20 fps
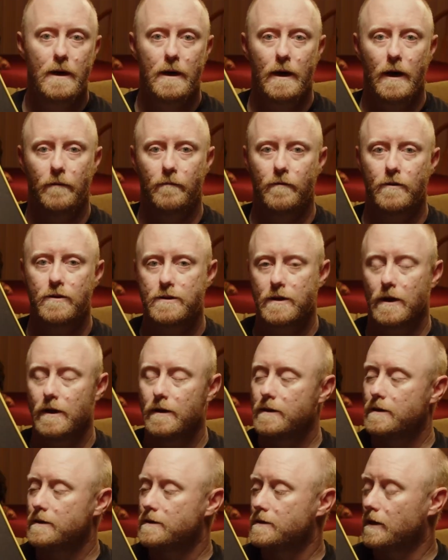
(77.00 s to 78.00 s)
I first saw
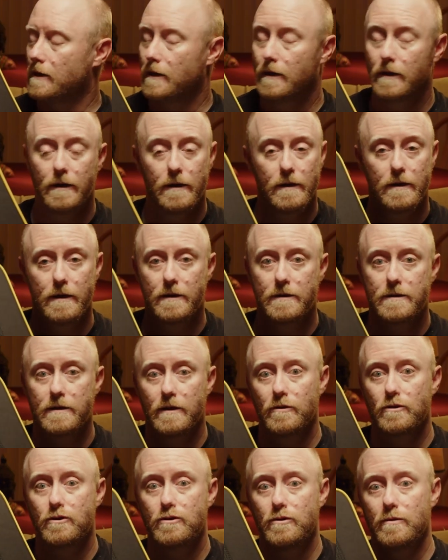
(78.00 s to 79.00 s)
this on
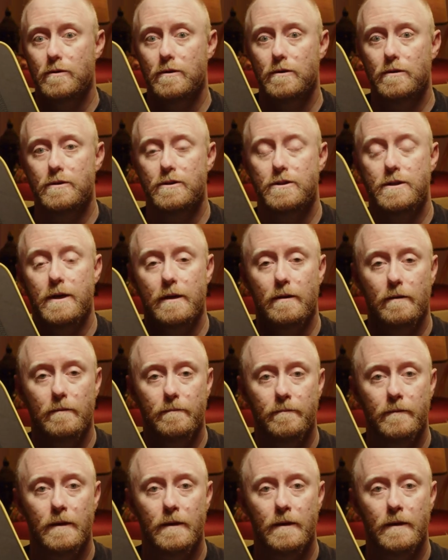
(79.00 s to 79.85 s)
DSLR Shooter's channel